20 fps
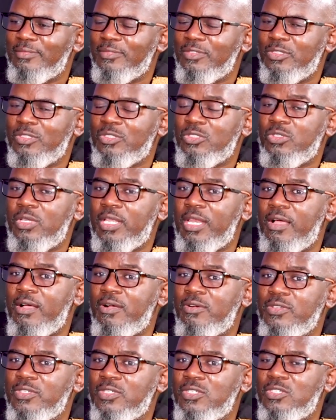So in our
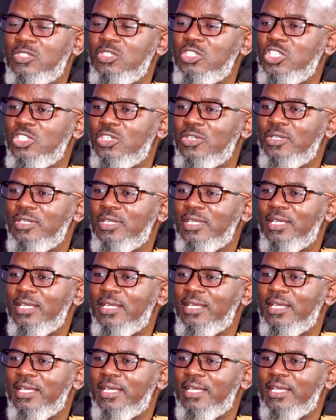constitution,
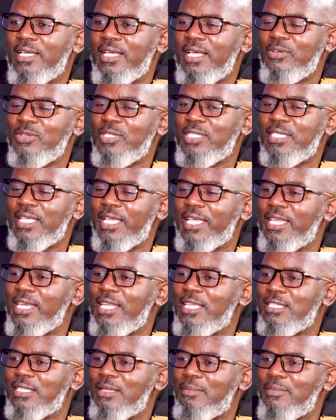which is again
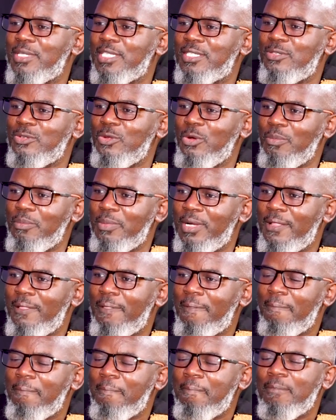as a misnomer,
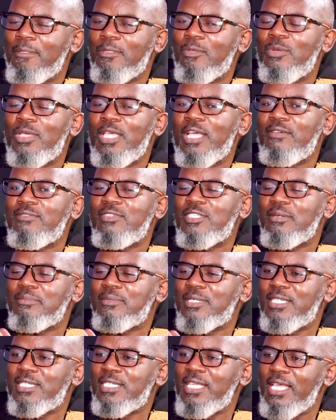we have chapter
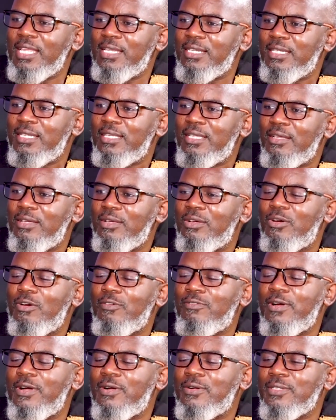10
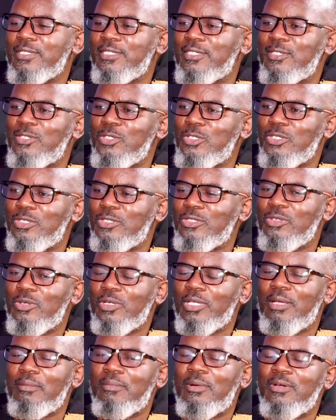of our constitution
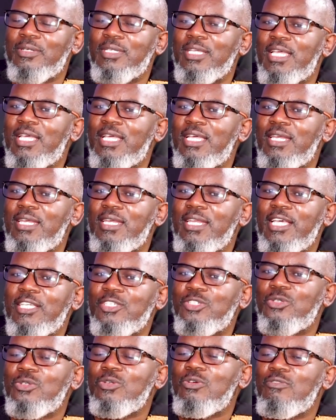talking about
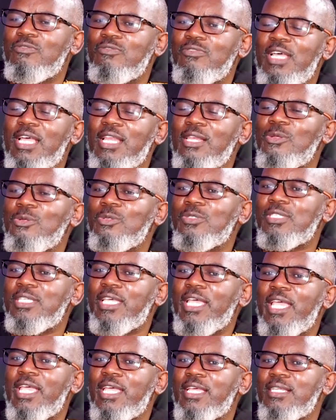national values
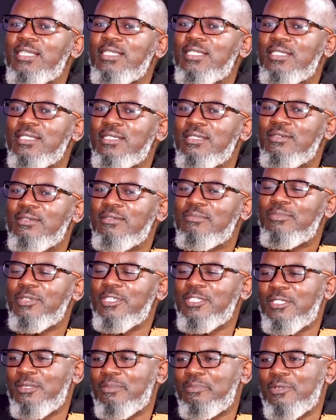and
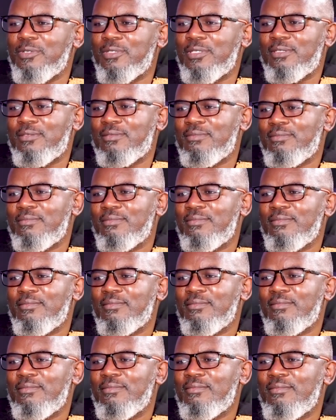principles.
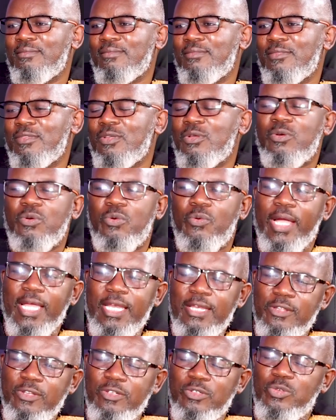Why
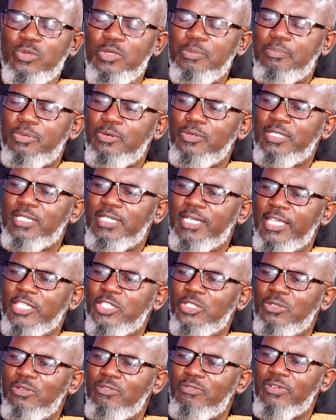didn't we put
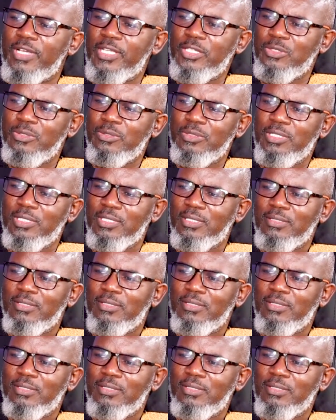national virtues?